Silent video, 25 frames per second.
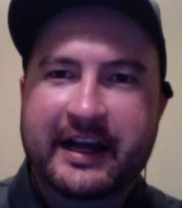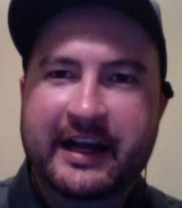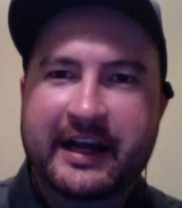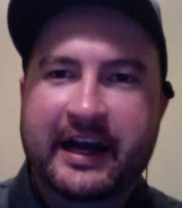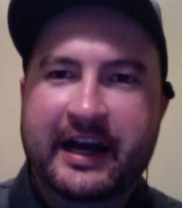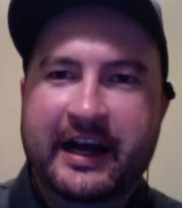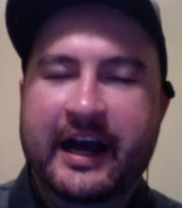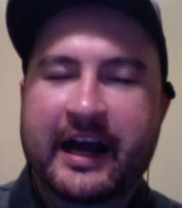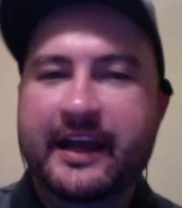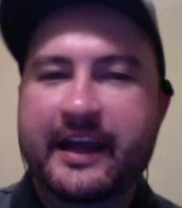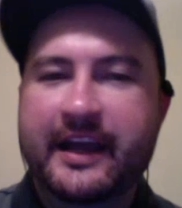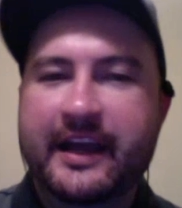
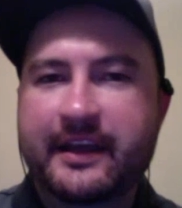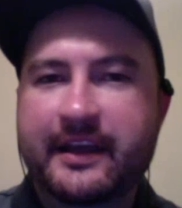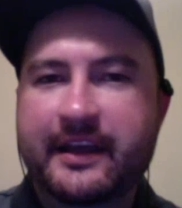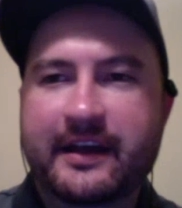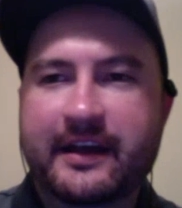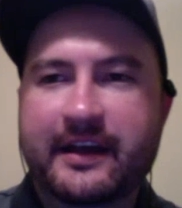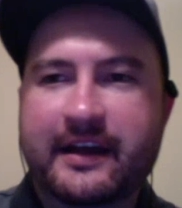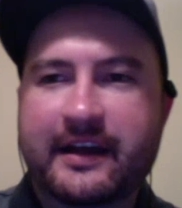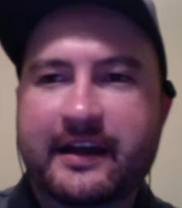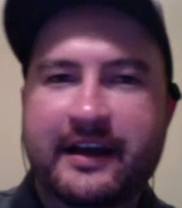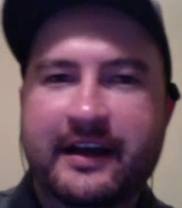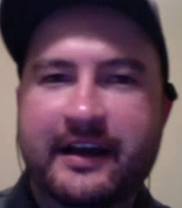
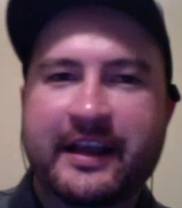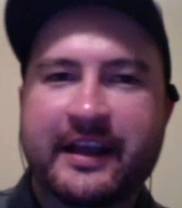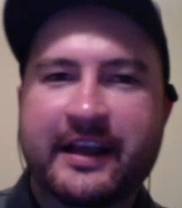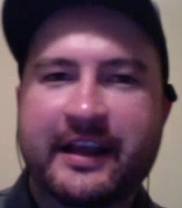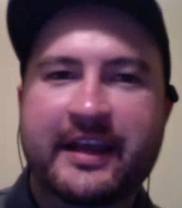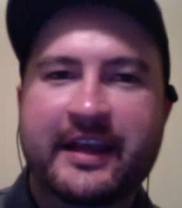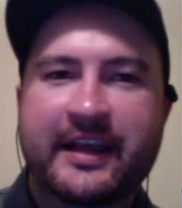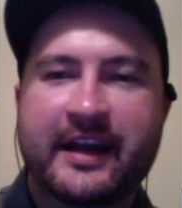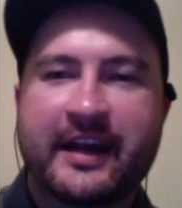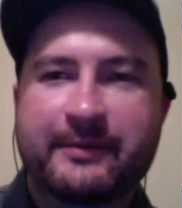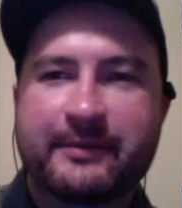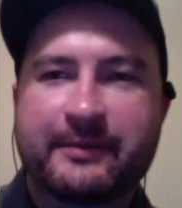
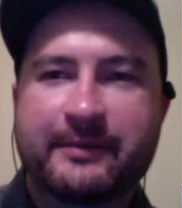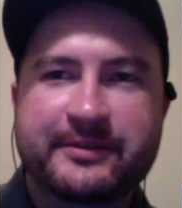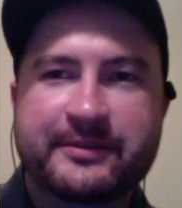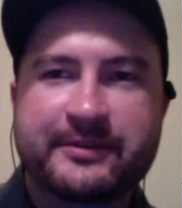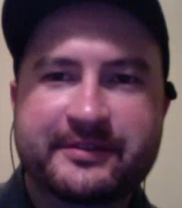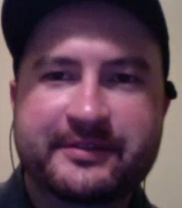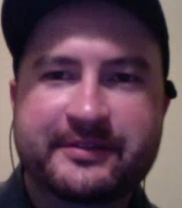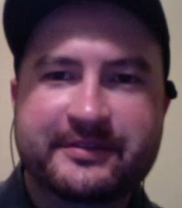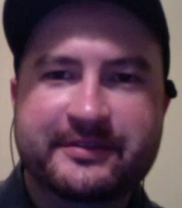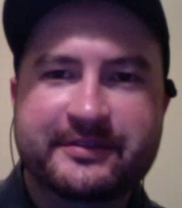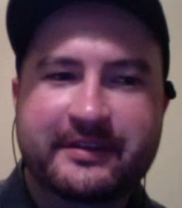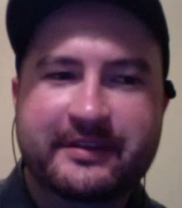I
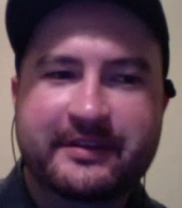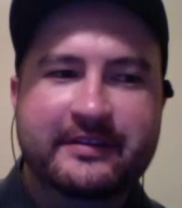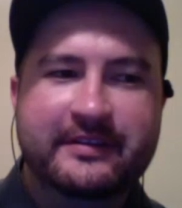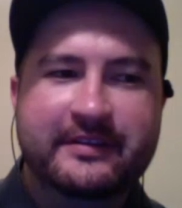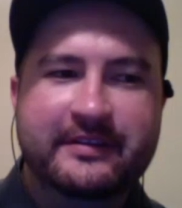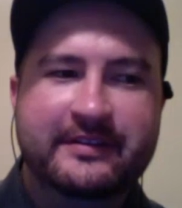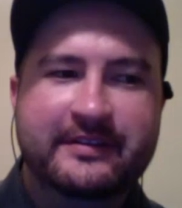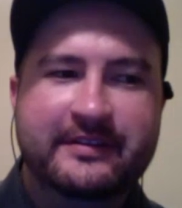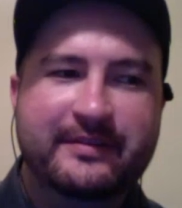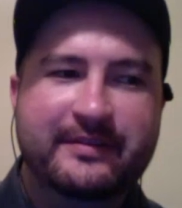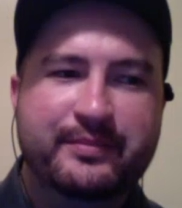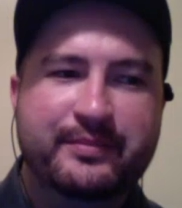will
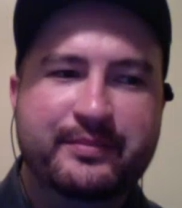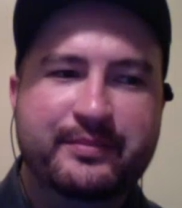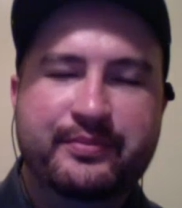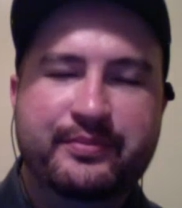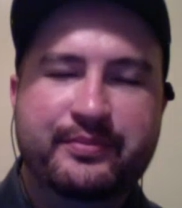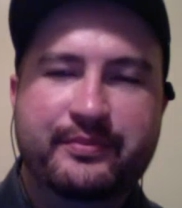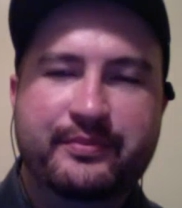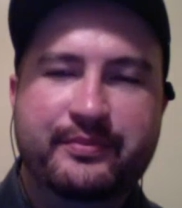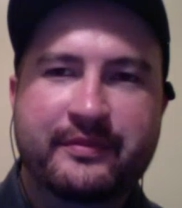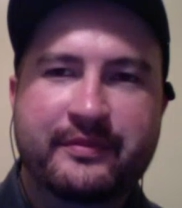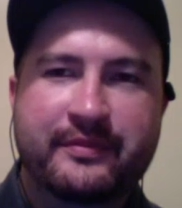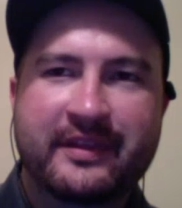
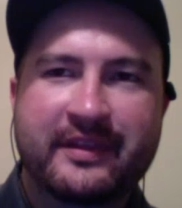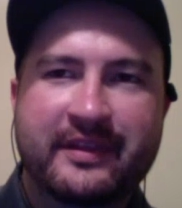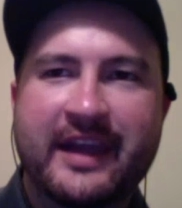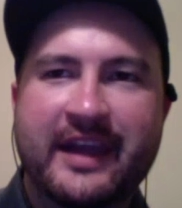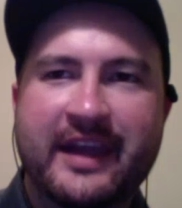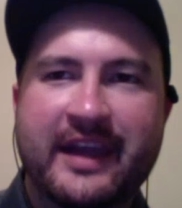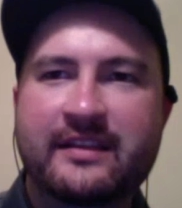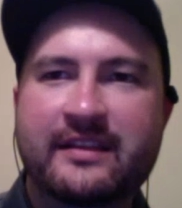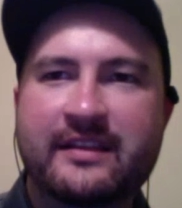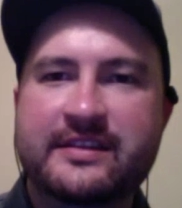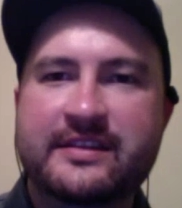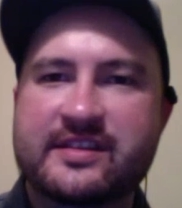
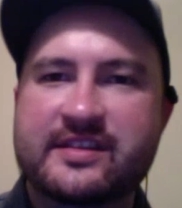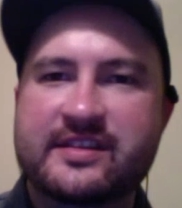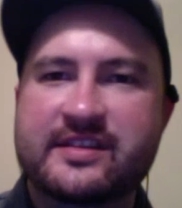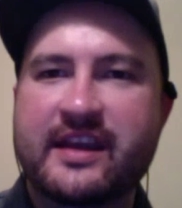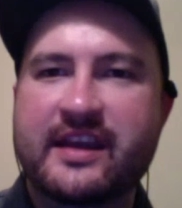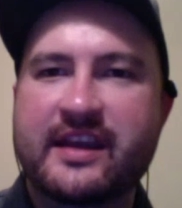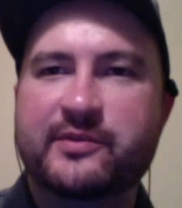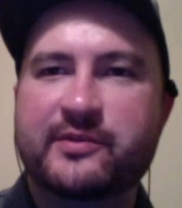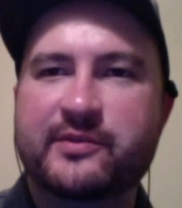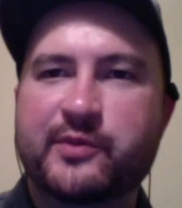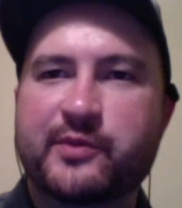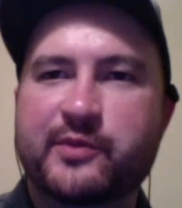likely
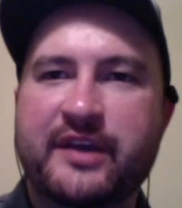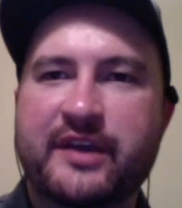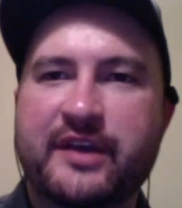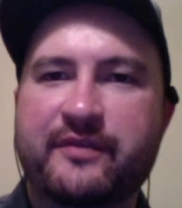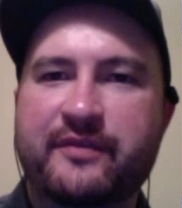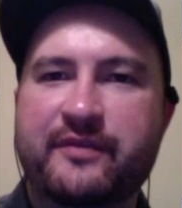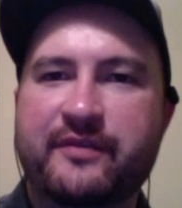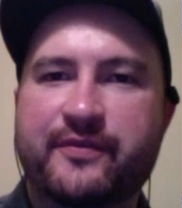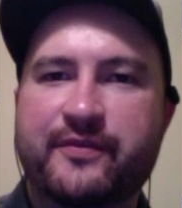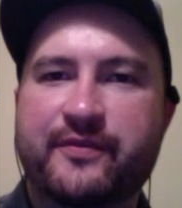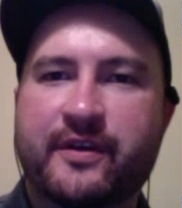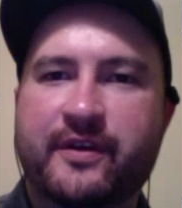stay away
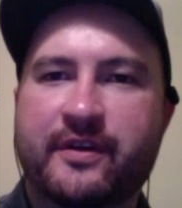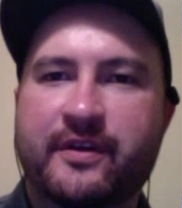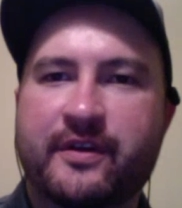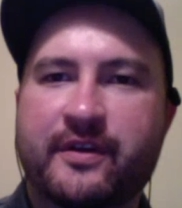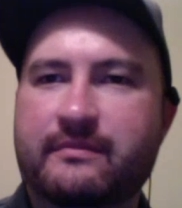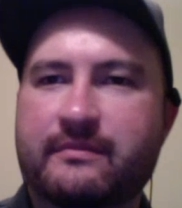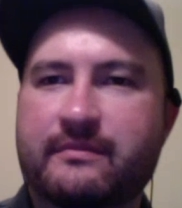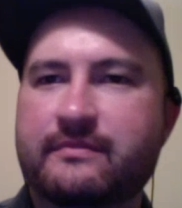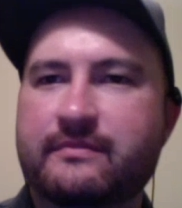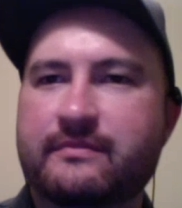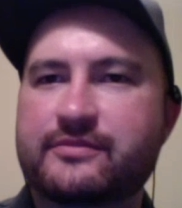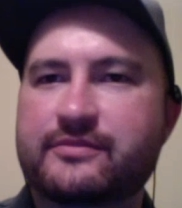
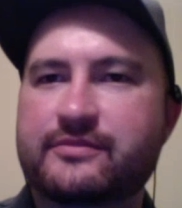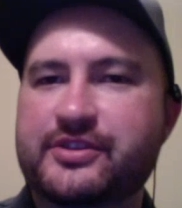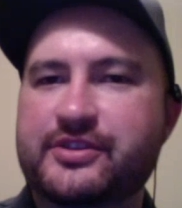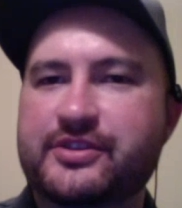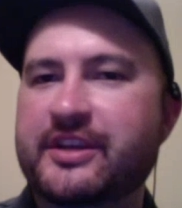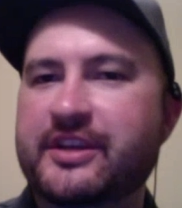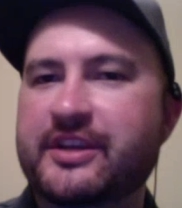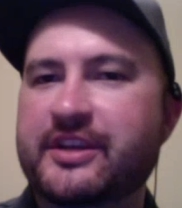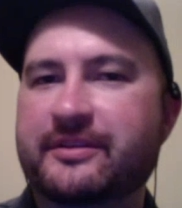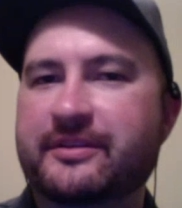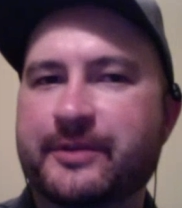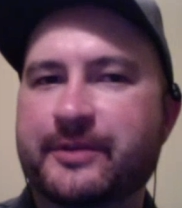from
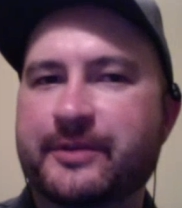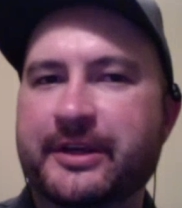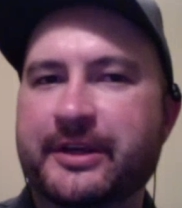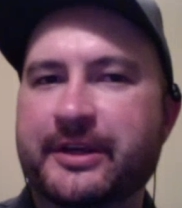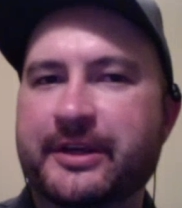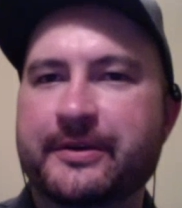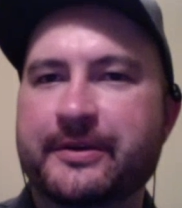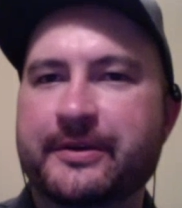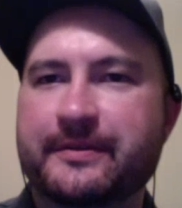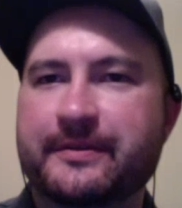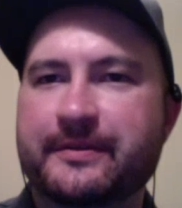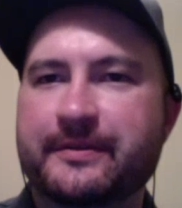Jalen
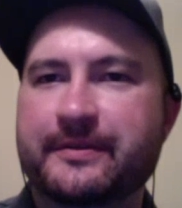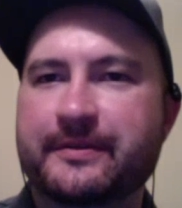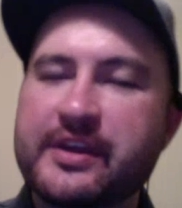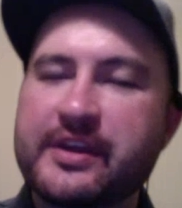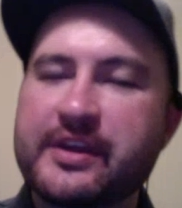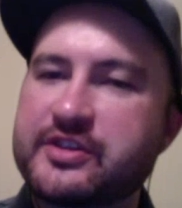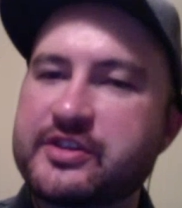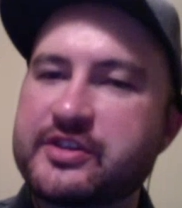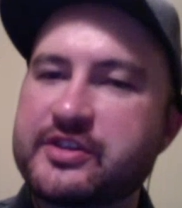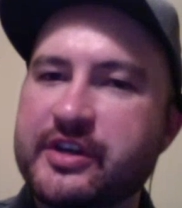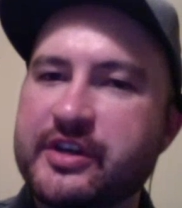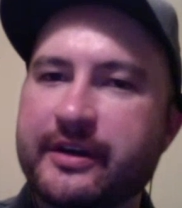Reagor
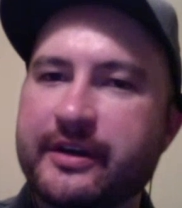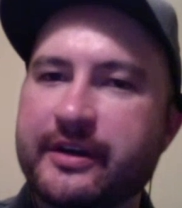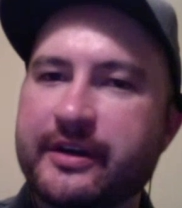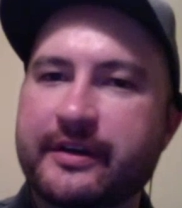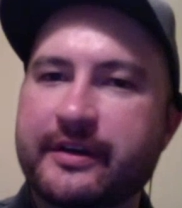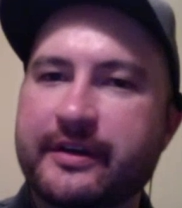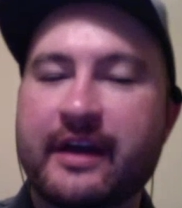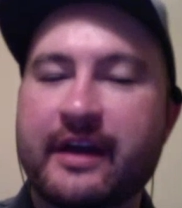this year.